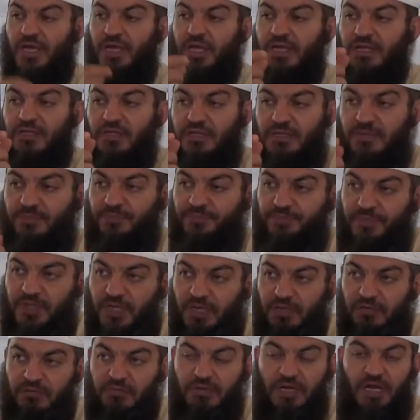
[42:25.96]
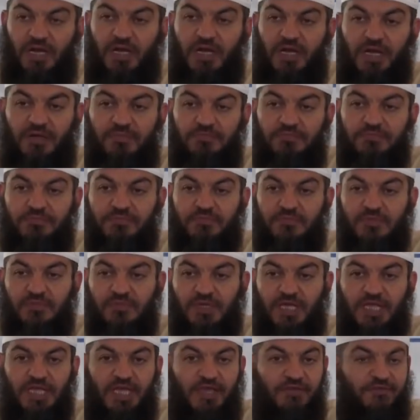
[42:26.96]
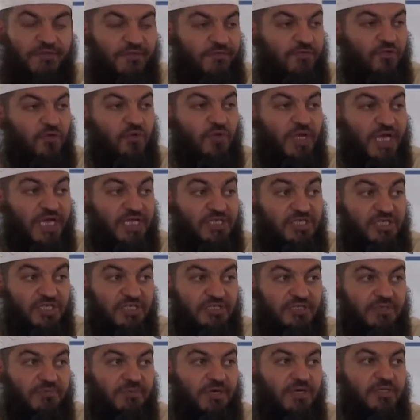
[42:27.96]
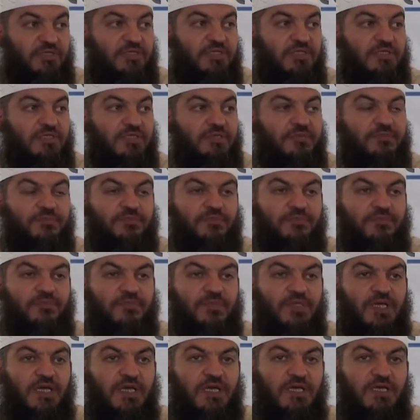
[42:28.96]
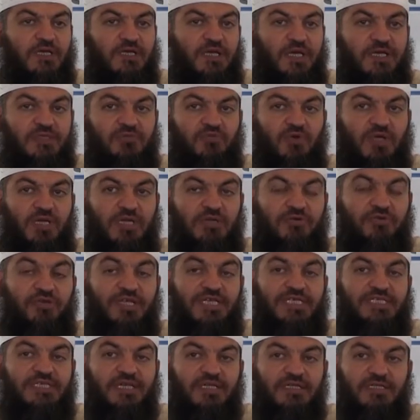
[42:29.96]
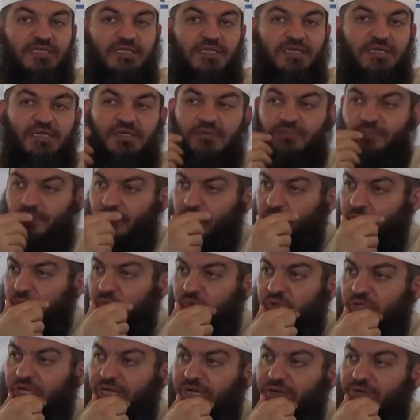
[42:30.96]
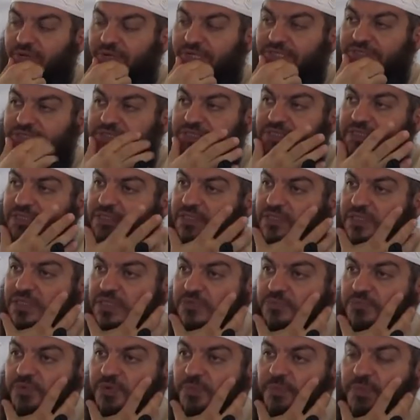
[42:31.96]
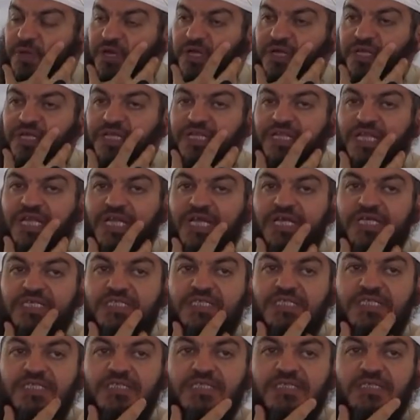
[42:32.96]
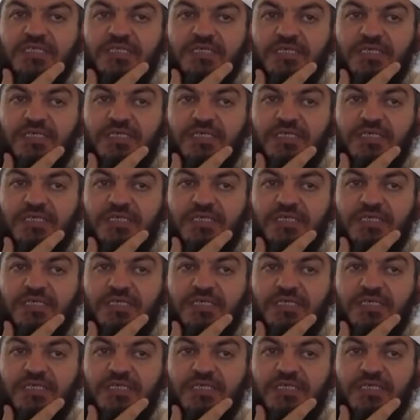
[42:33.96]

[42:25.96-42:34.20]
And I gave a few lectures about it as well. Recently, when I was preparing the lecture,